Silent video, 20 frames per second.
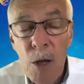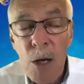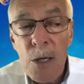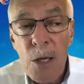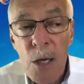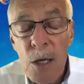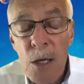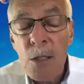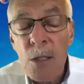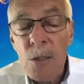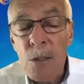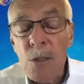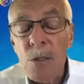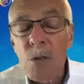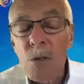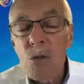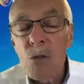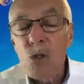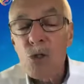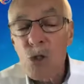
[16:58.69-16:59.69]
Again,
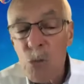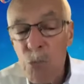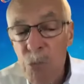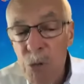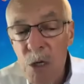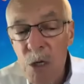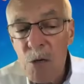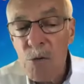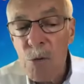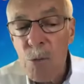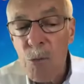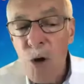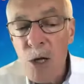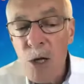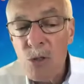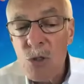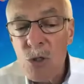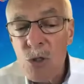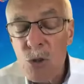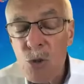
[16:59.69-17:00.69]
the speed of the
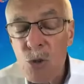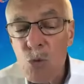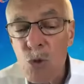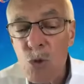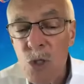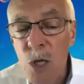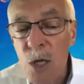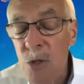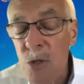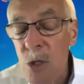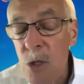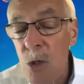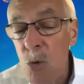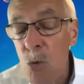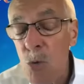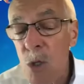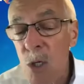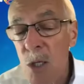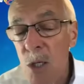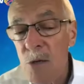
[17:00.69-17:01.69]
process was, I think, a
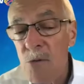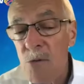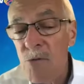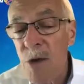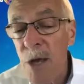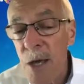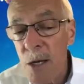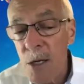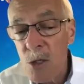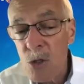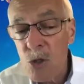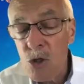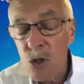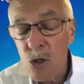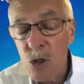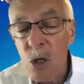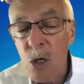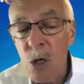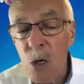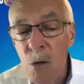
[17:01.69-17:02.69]
real
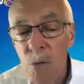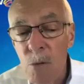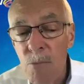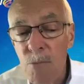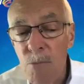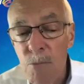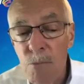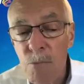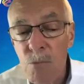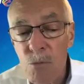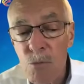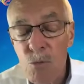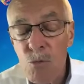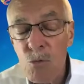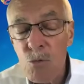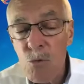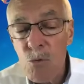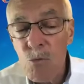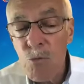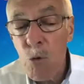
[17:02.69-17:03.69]
advantage
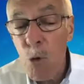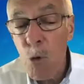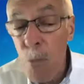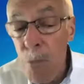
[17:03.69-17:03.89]
for